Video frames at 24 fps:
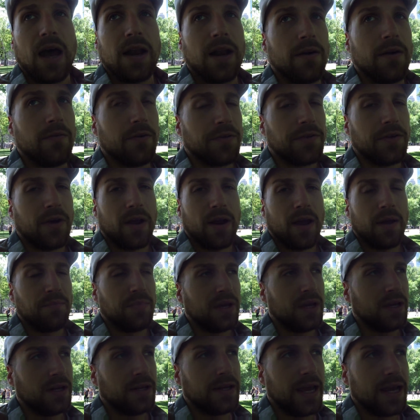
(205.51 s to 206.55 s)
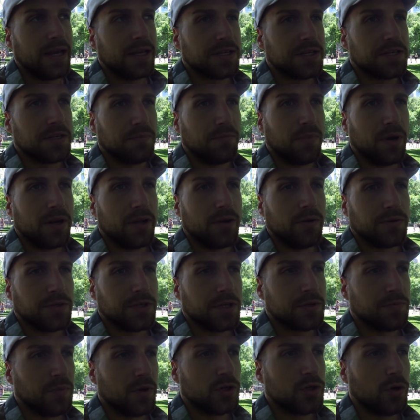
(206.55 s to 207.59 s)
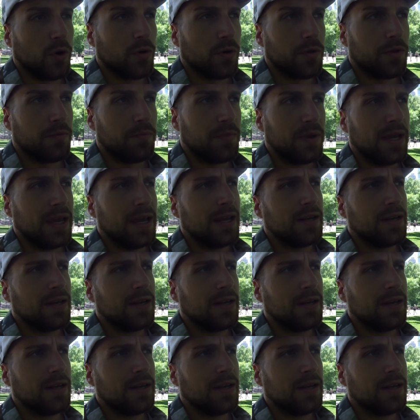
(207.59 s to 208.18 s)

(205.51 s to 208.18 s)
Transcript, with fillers: I never thought I'd be dating somebody who's this much older than